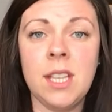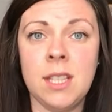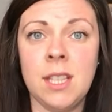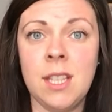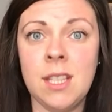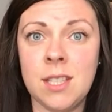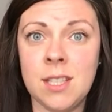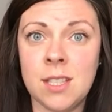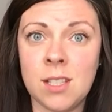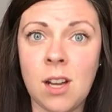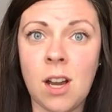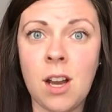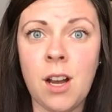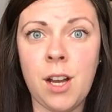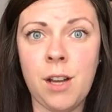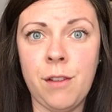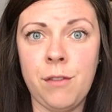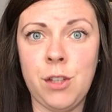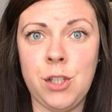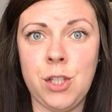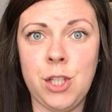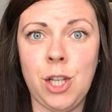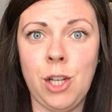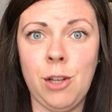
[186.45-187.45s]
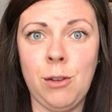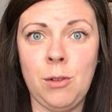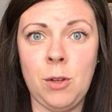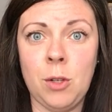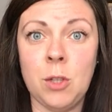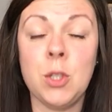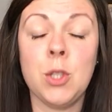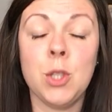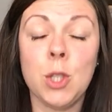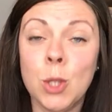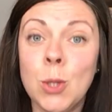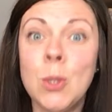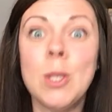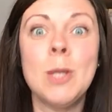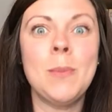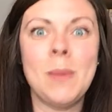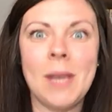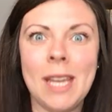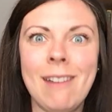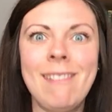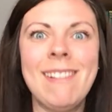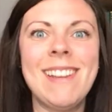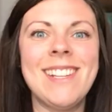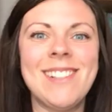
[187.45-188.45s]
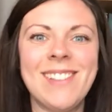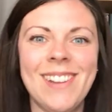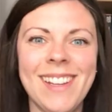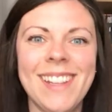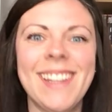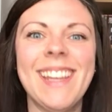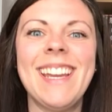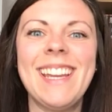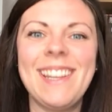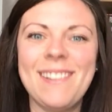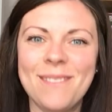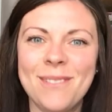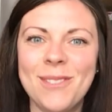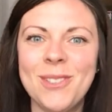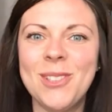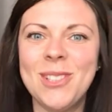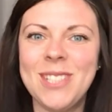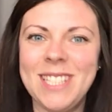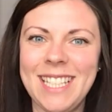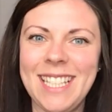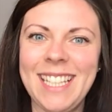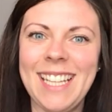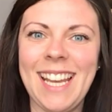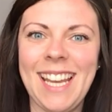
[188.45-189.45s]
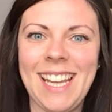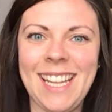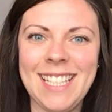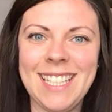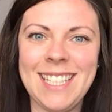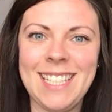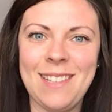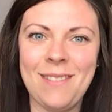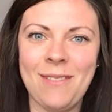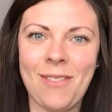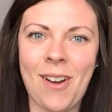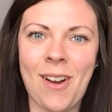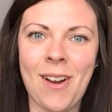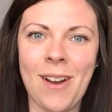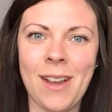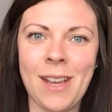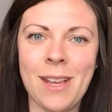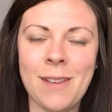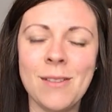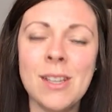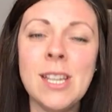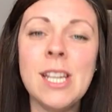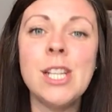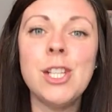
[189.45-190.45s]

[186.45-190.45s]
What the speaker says: the start of the Tudor period in 1485